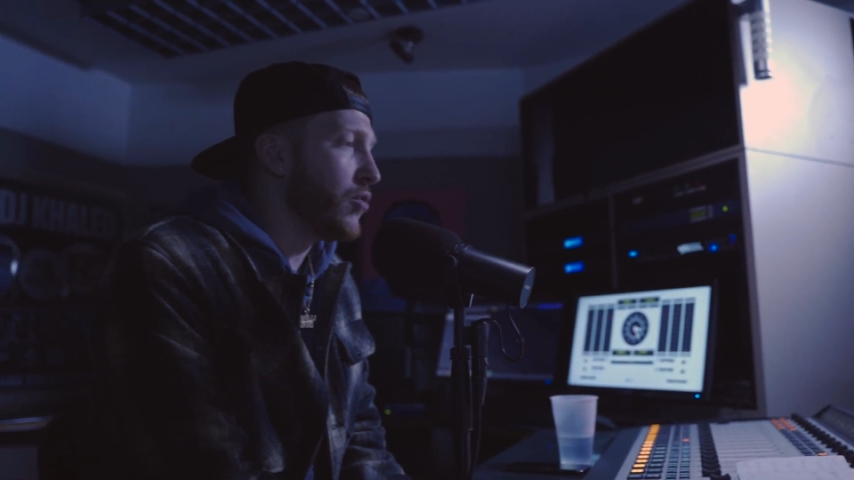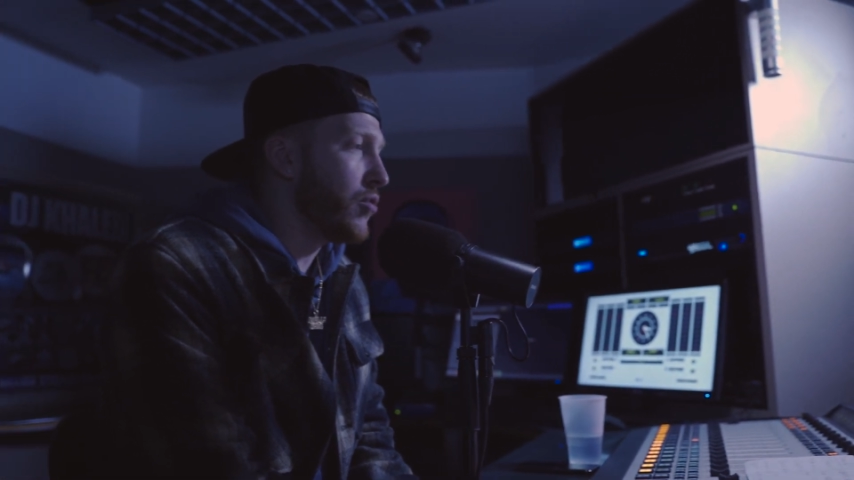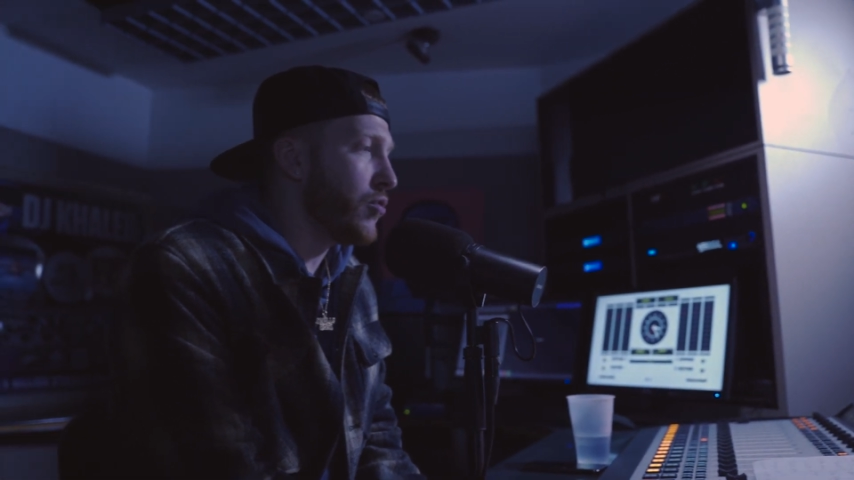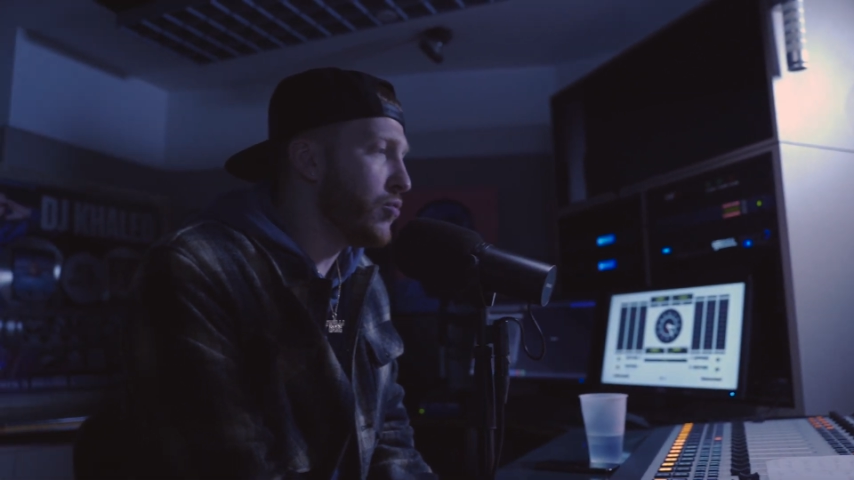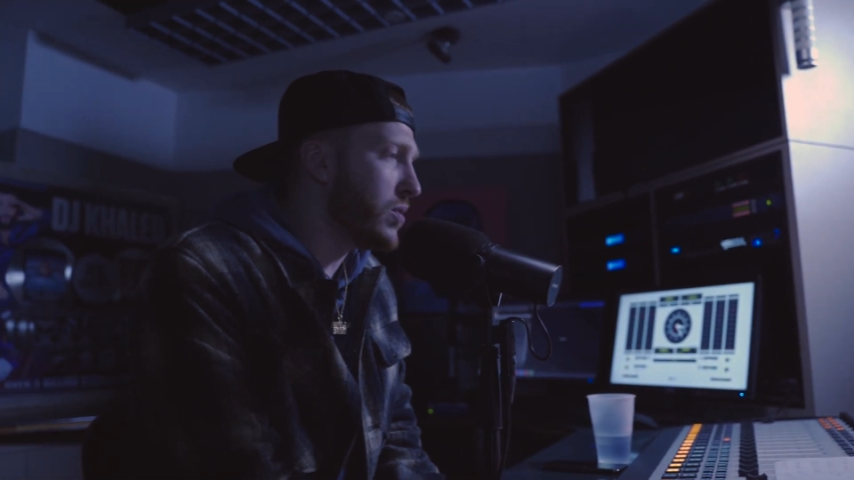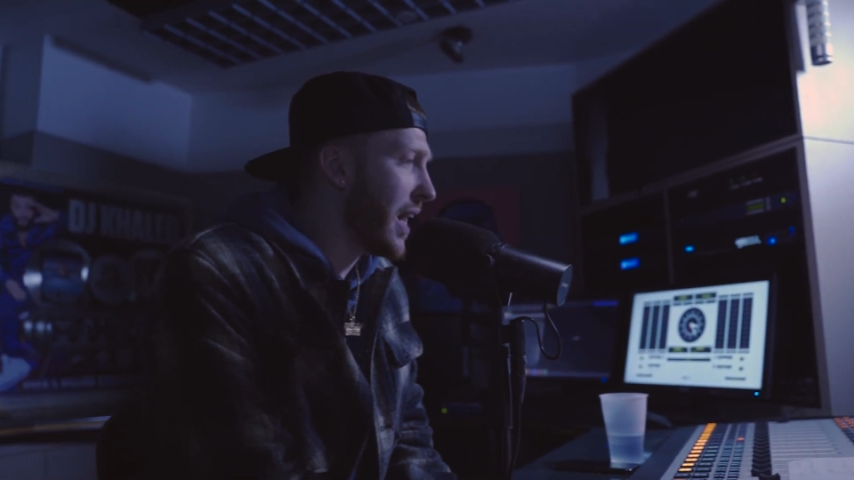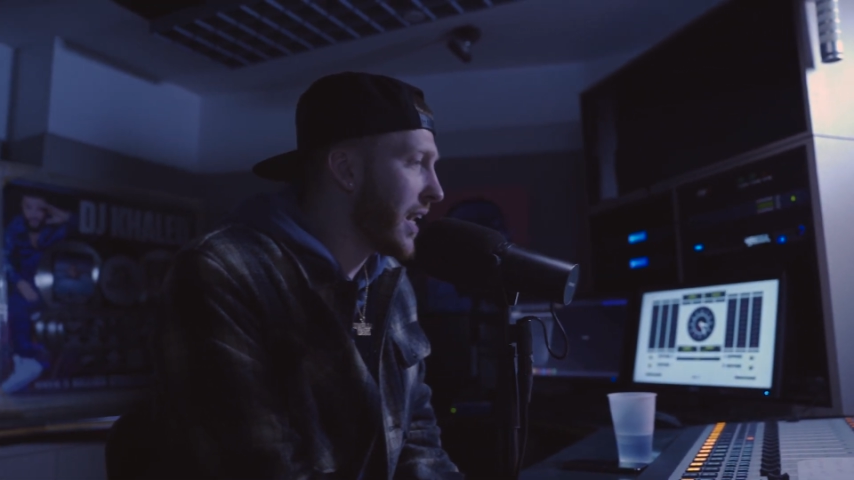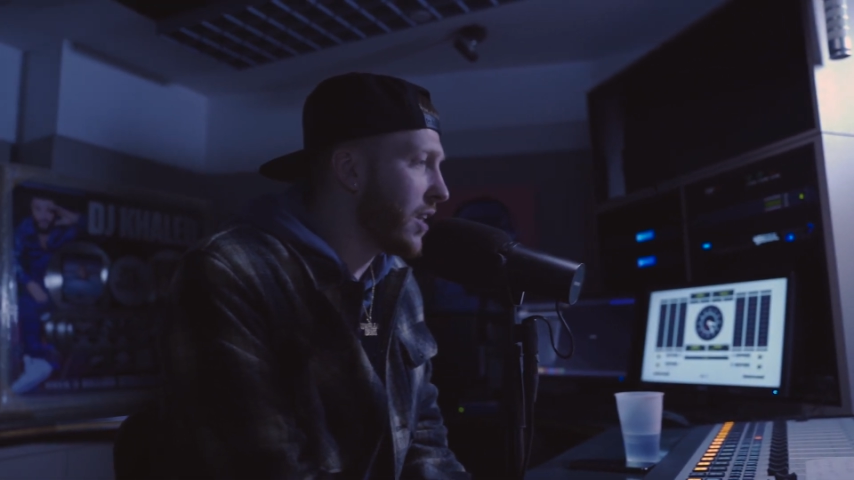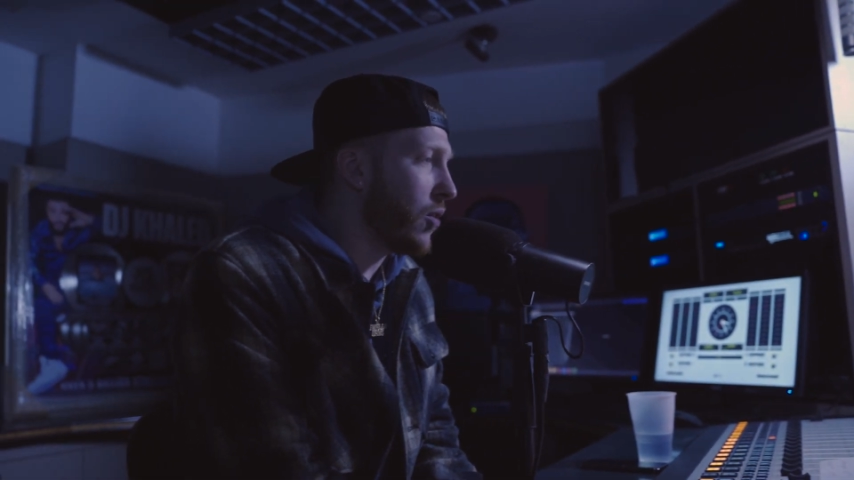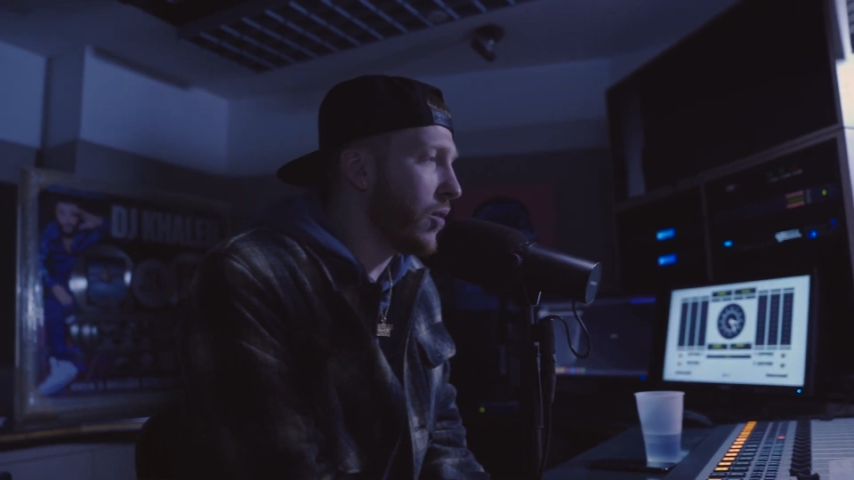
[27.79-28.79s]
you were
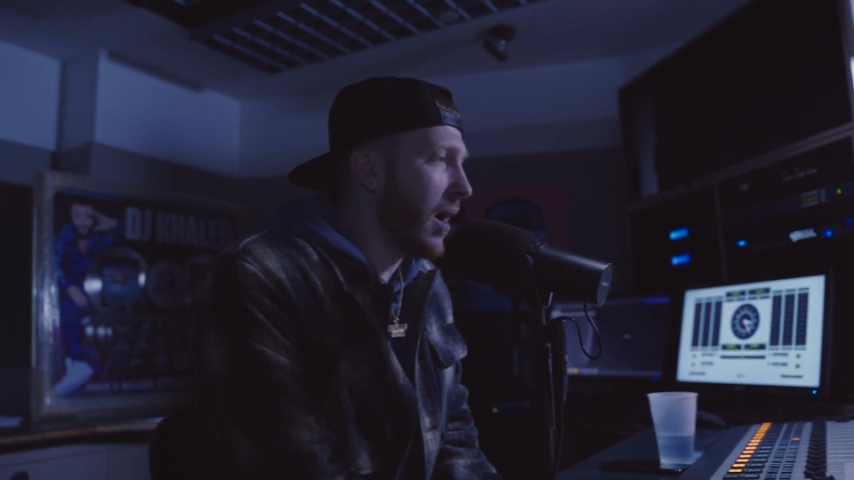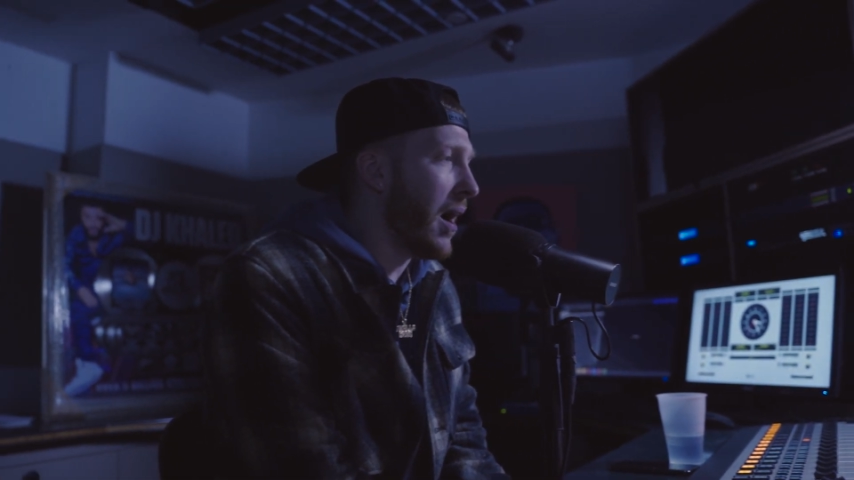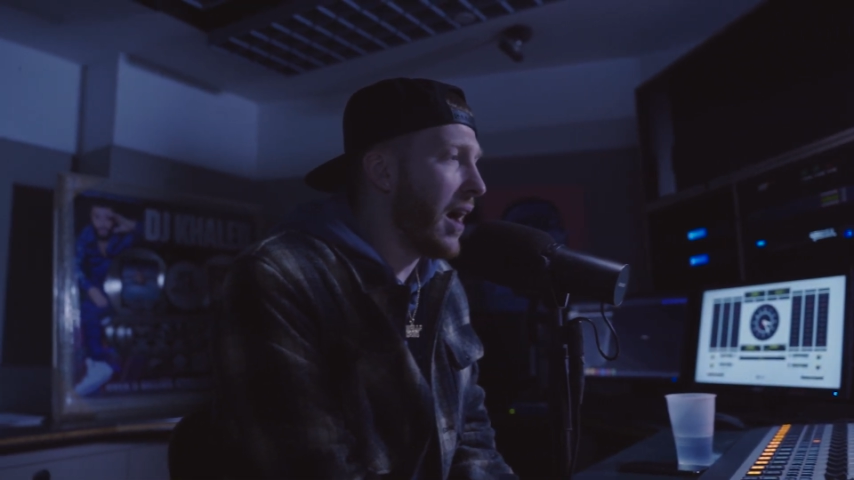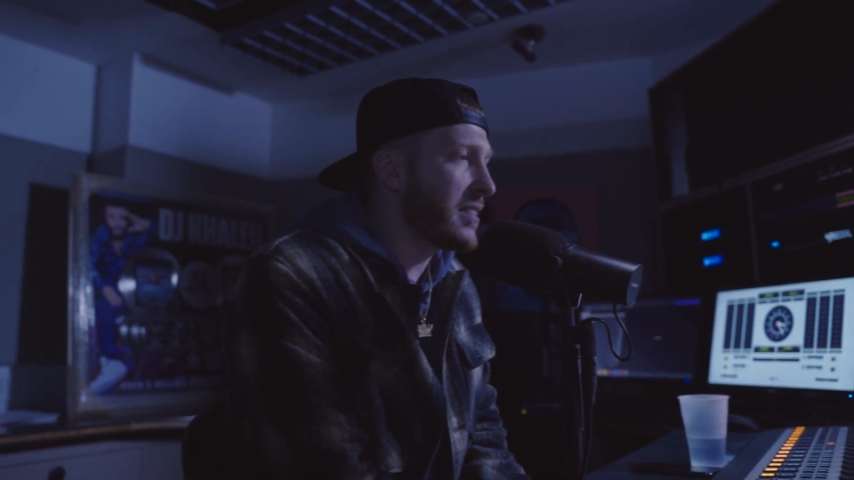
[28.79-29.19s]
like, yo, I, I,